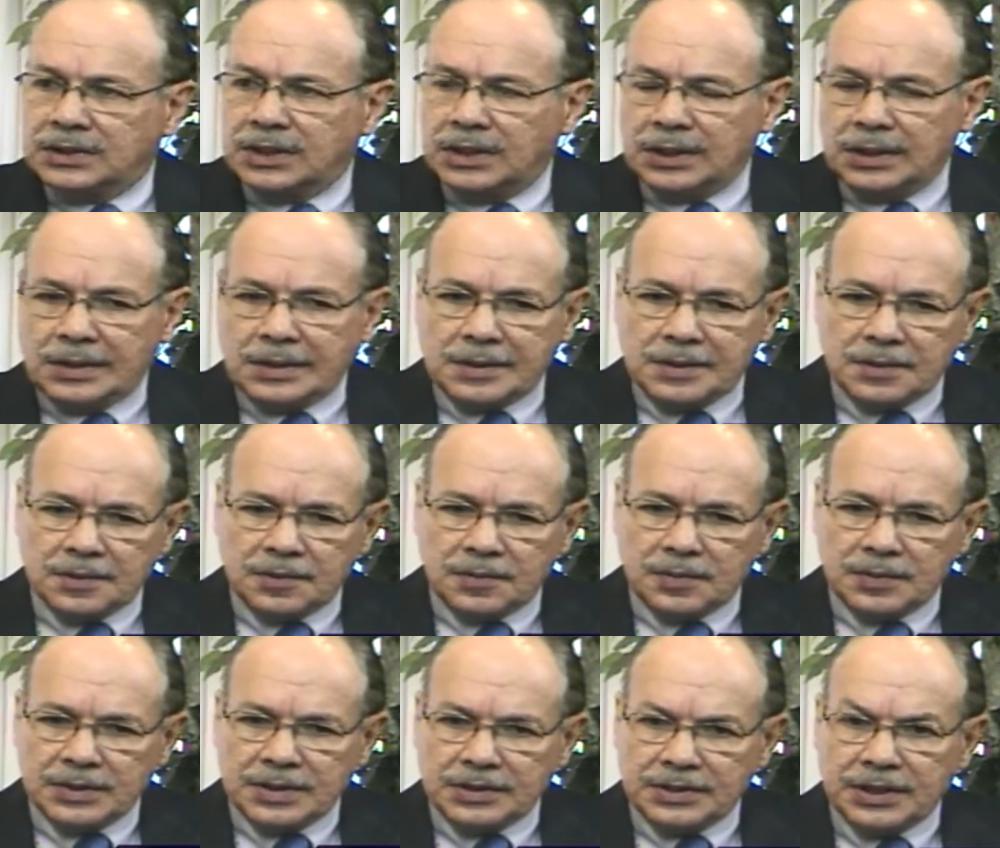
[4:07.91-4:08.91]
uh,
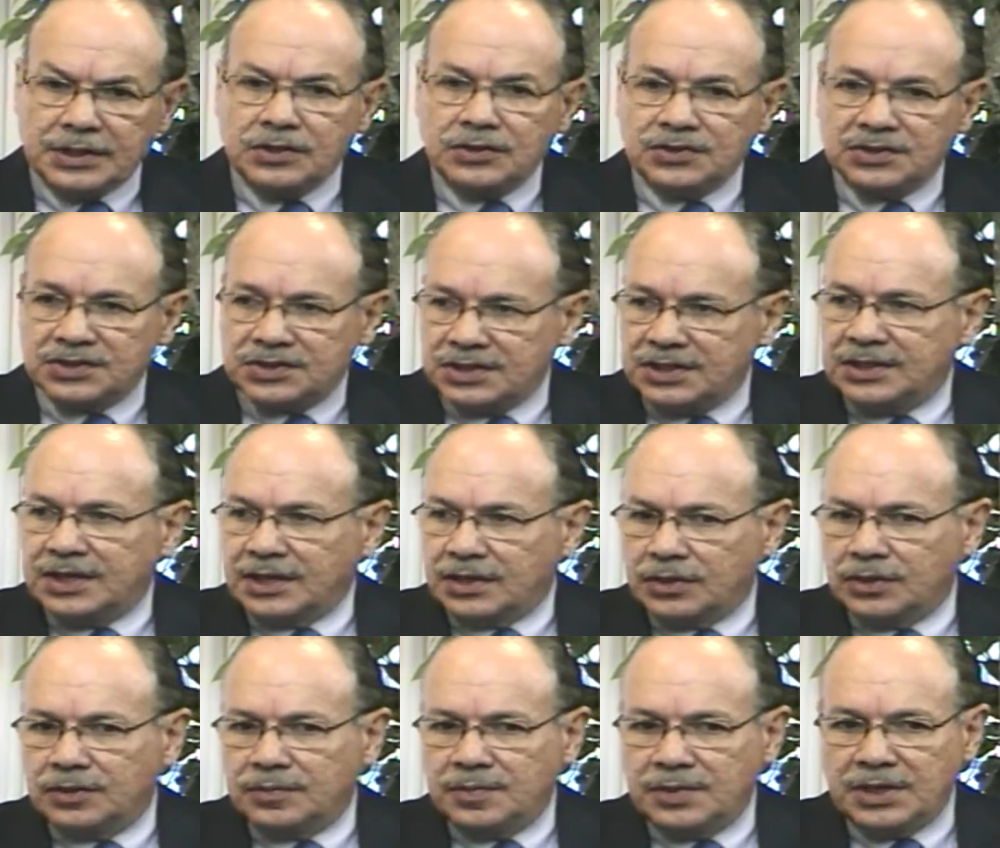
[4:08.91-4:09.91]
that, that, you see there
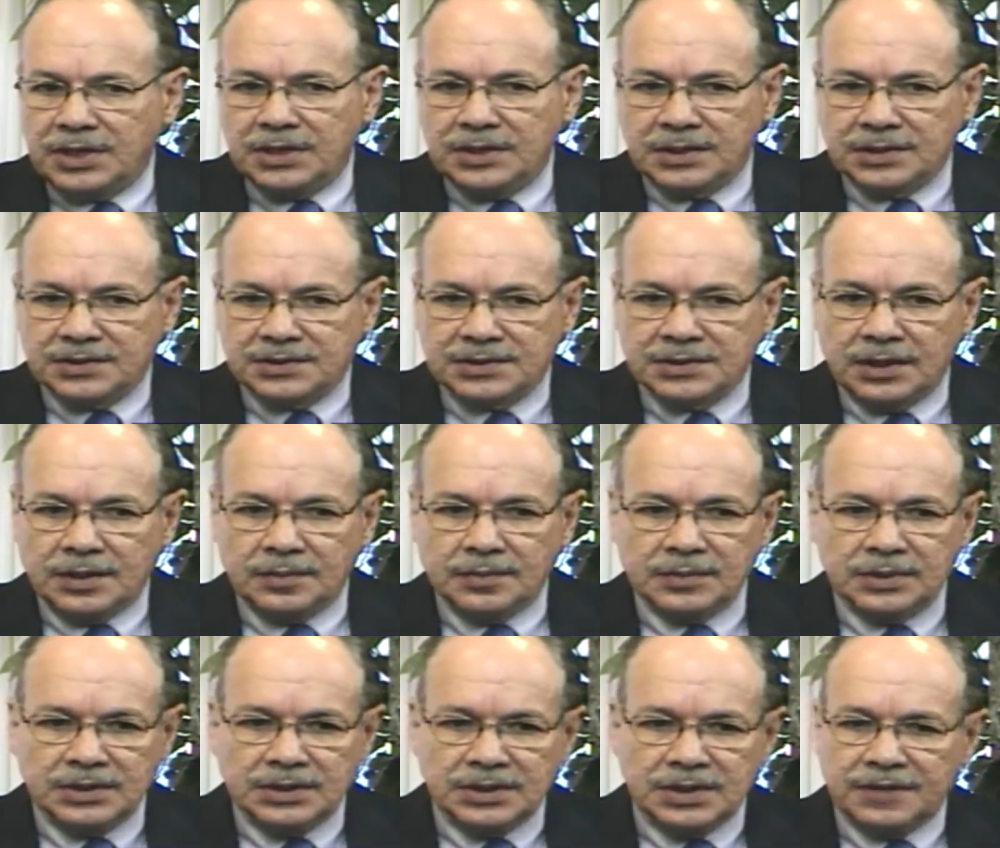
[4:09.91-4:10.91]
could be uh,
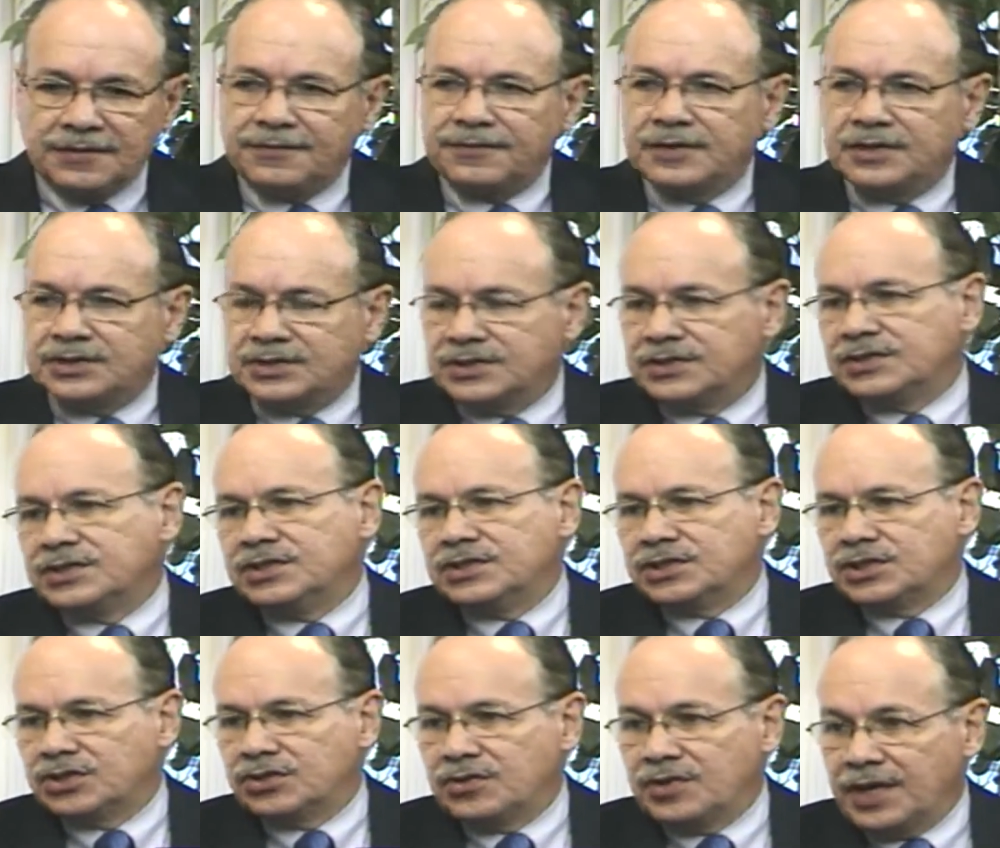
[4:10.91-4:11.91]
some
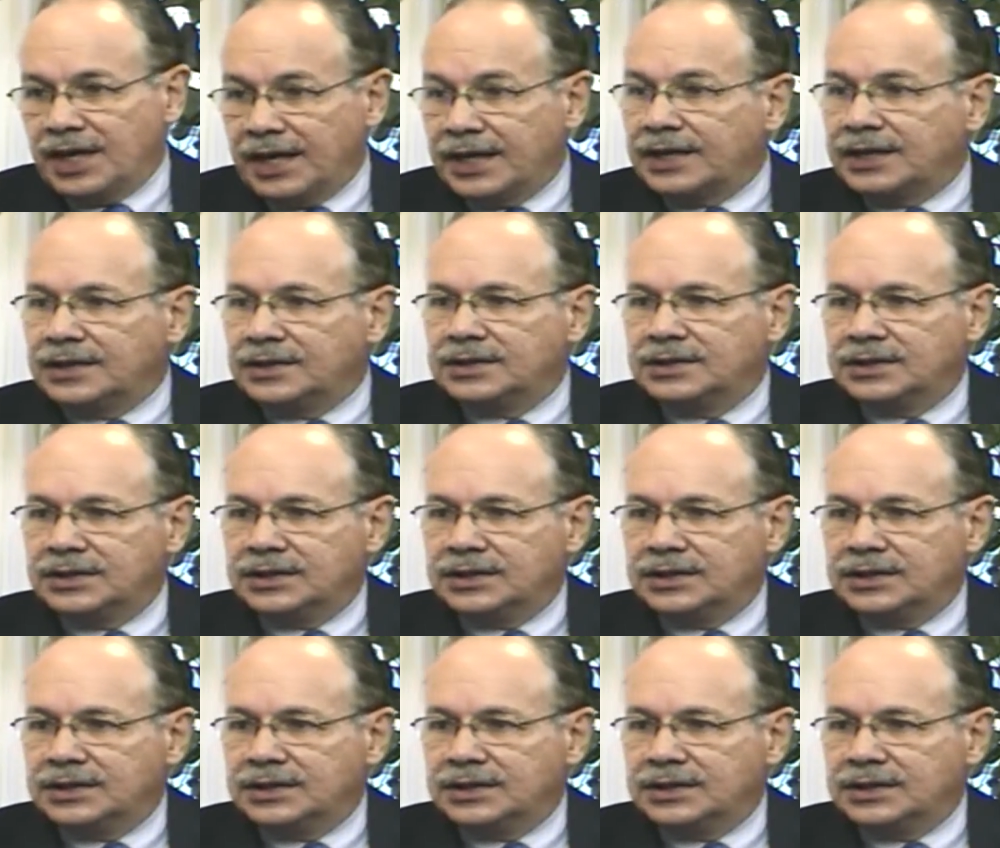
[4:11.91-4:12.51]
efficiencies created.